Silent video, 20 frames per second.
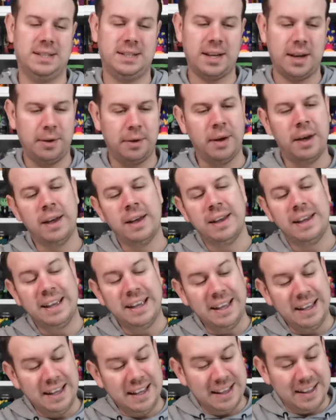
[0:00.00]
So
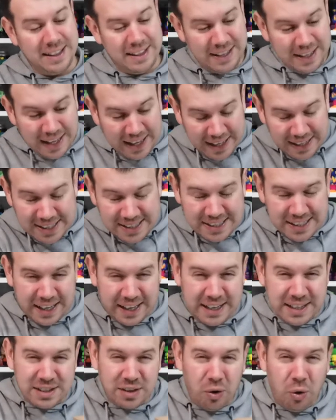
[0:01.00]
this
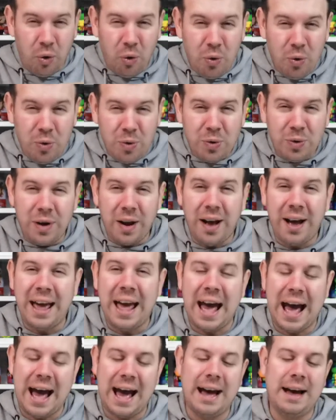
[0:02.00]
is all I
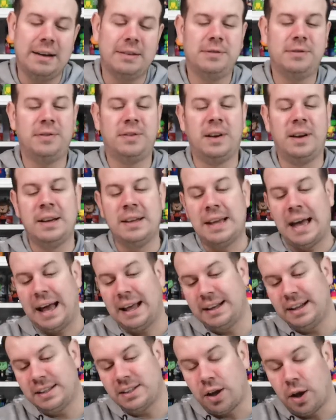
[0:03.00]
have
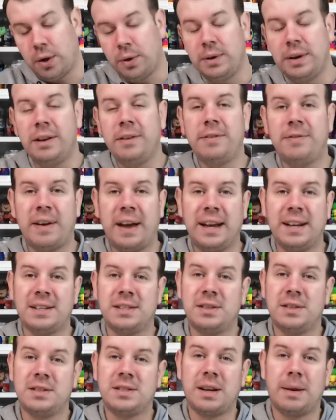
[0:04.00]
and it's only
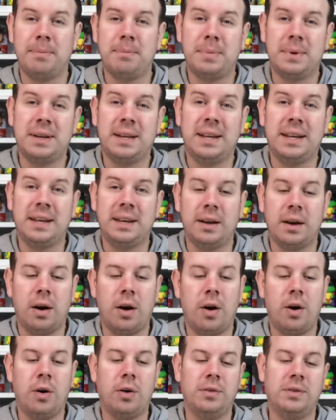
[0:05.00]
thanks to somebody
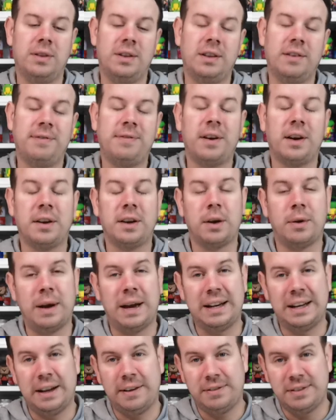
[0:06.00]
on the Funko
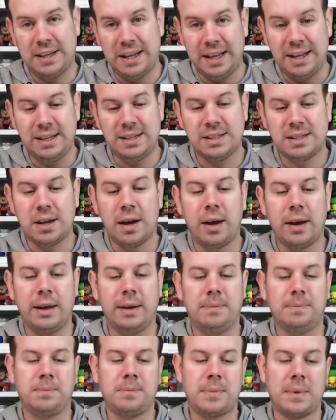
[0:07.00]
NFT
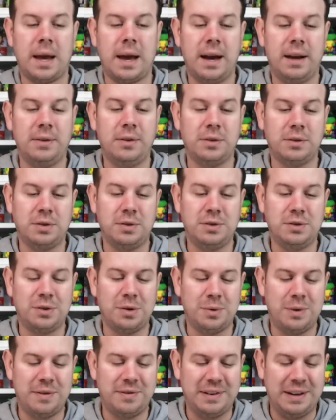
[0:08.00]
site. Uh, not too
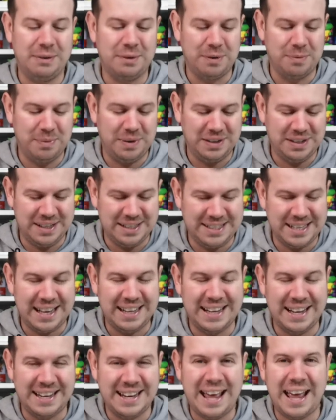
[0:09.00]
sure whether they want me to say
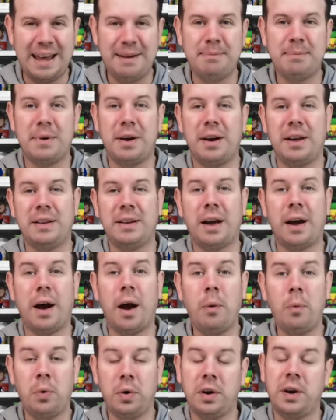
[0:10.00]
their name but
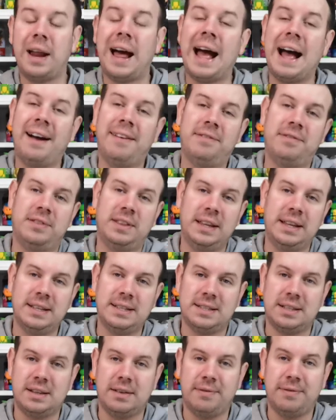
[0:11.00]
I wouldn't have
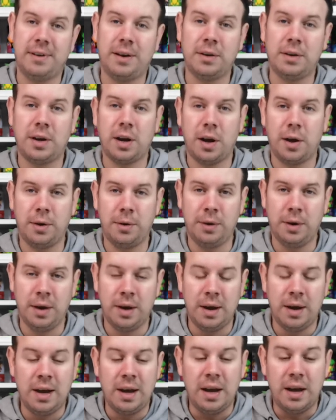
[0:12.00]
this Funko
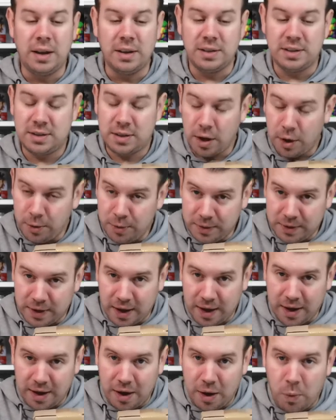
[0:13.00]

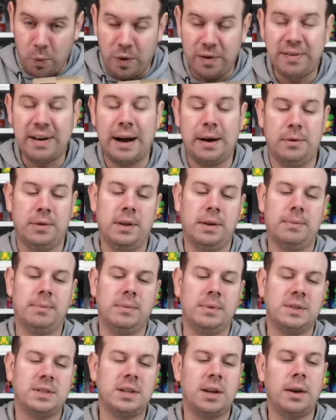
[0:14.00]
soda without
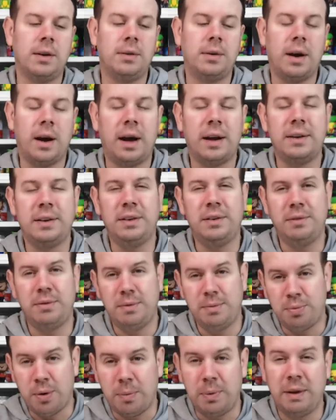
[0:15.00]
them. So I
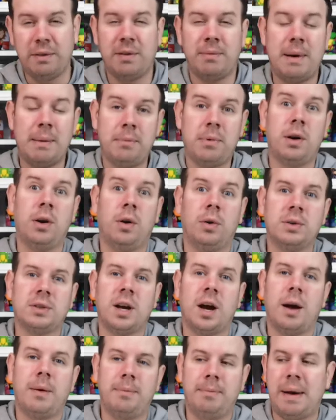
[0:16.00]
probably remember a long
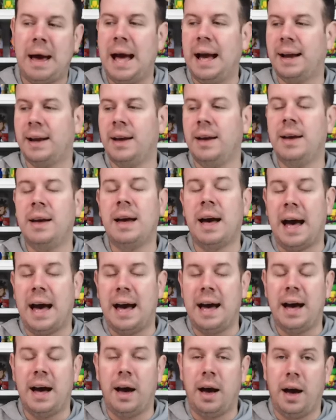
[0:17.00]
time back
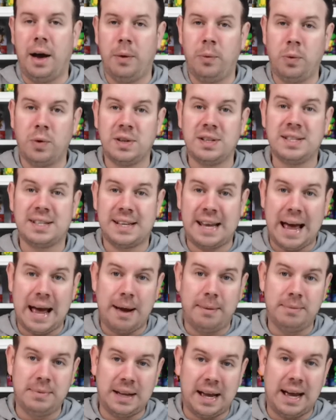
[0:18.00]
uh, I was
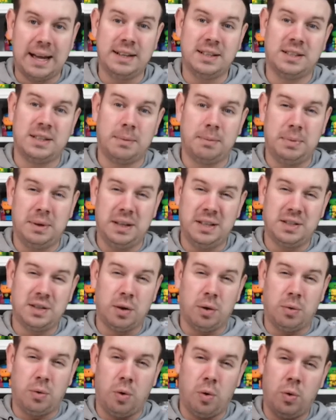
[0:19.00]
scammed and somebody
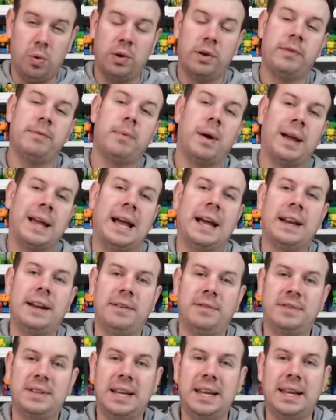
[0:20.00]
stole all of my
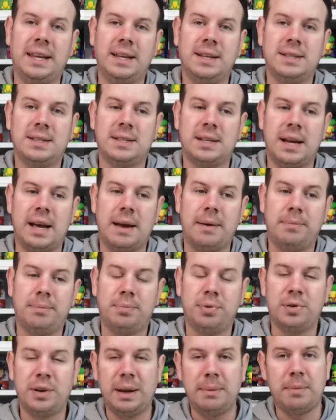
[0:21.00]
NFTs,
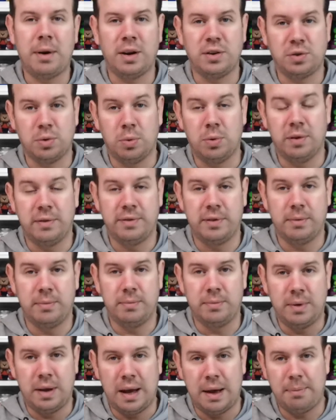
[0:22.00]
pretty much all of
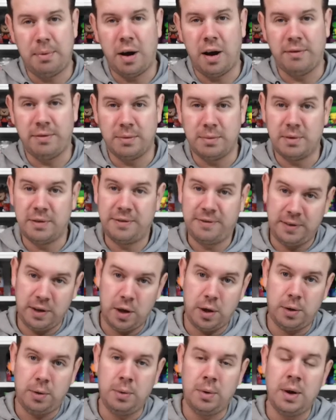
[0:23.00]
them, apart from a
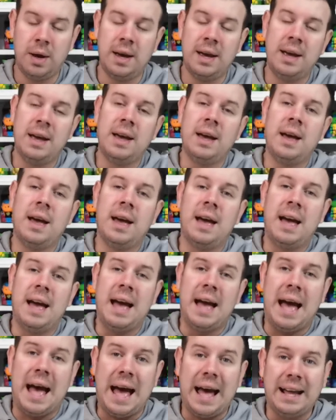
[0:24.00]
few.
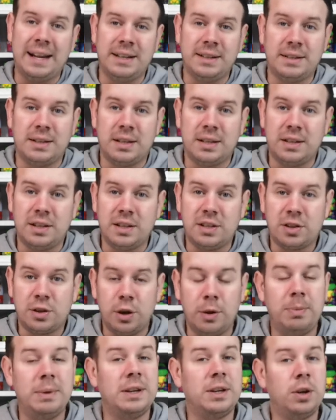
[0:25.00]
And the
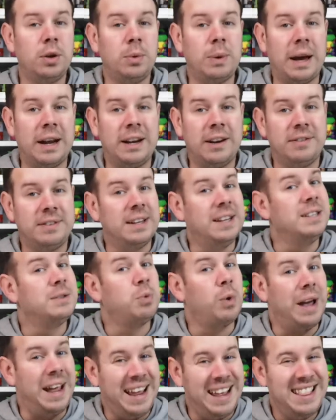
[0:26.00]
Scooby Doo NFTs
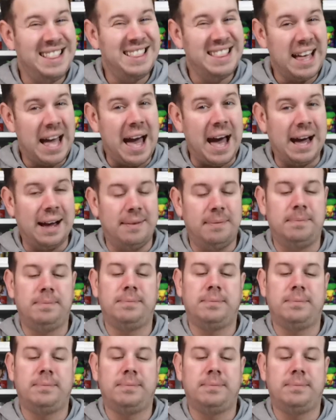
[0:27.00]
were in that.